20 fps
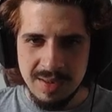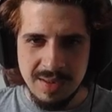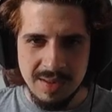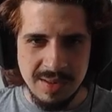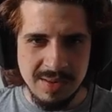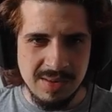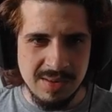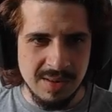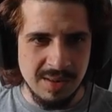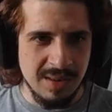
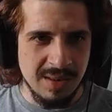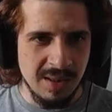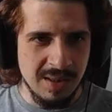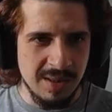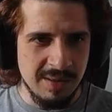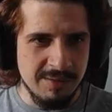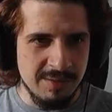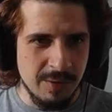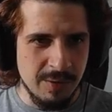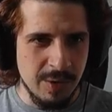Instant
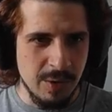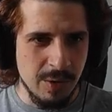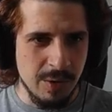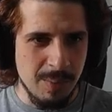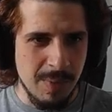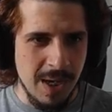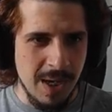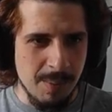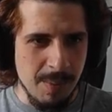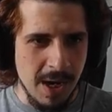delivery on
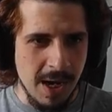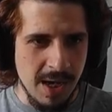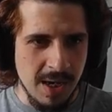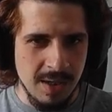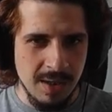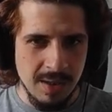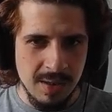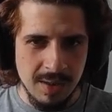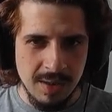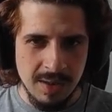May
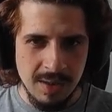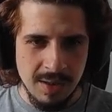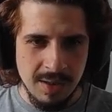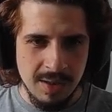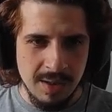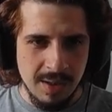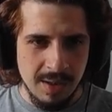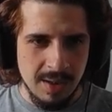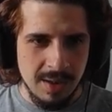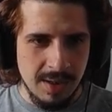May.
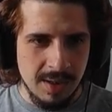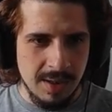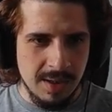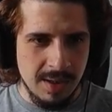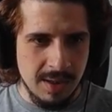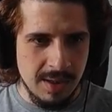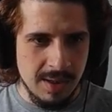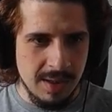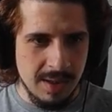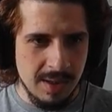
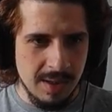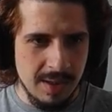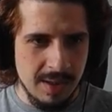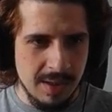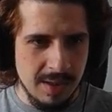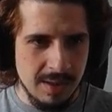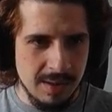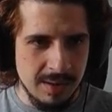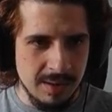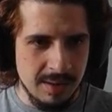
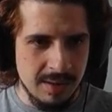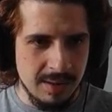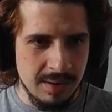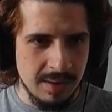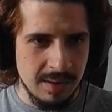And...